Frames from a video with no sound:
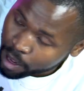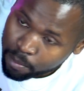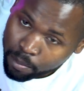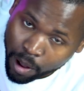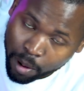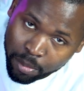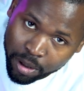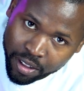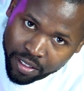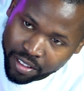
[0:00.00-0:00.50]
um,
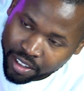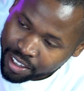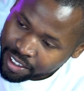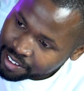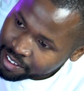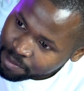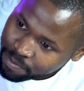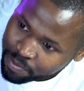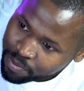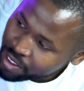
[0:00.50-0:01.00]
I mean
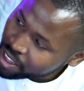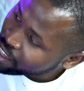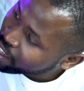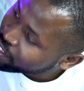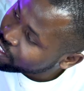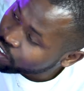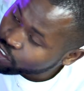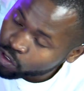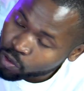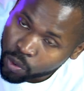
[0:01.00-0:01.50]
the,
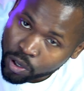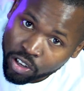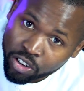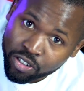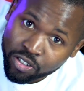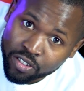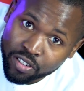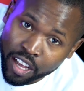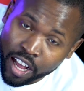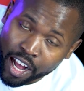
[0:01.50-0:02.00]
the
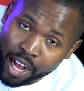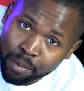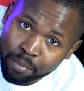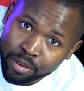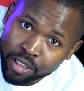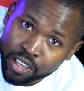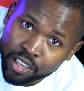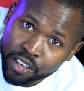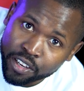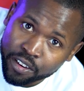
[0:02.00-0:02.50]
tweeters
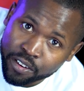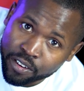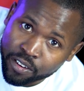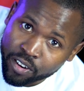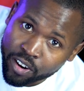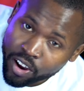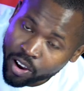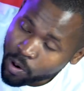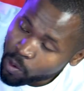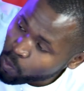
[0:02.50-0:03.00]
up
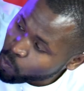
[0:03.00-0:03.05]
here